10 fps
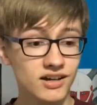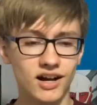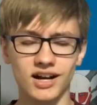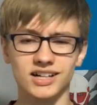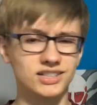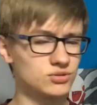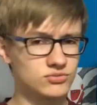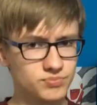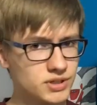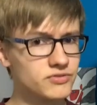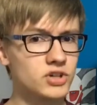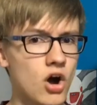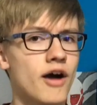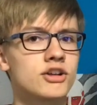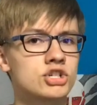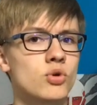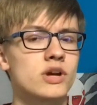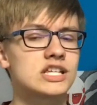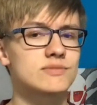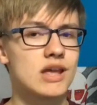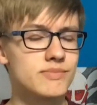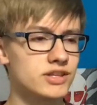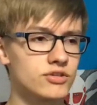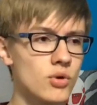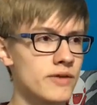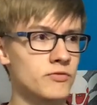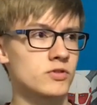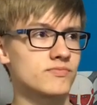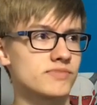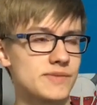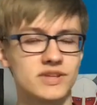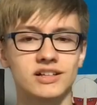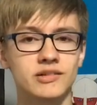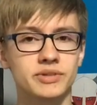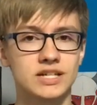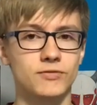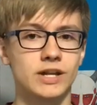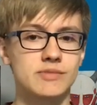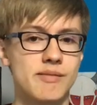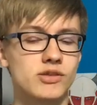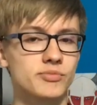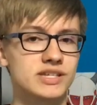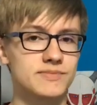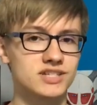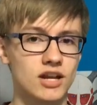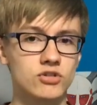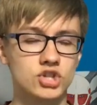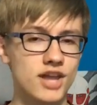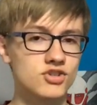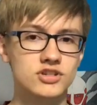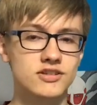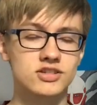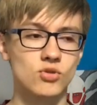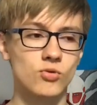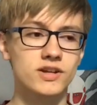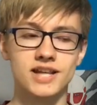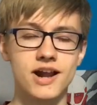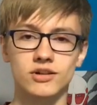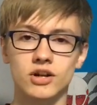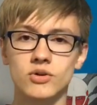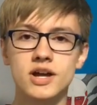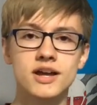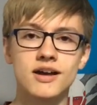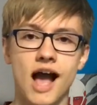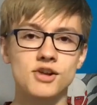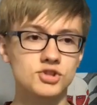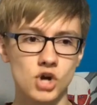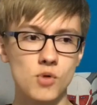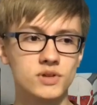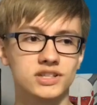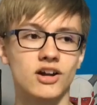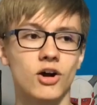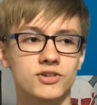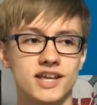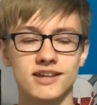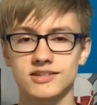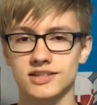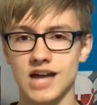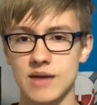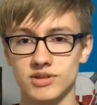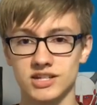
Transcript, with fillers: Uh, bit of an odd choice. Maybe they're going for something a little bit different here. Maybe there'll be some subtle changes to the stories. I don't know. I just hope that the art takes the time it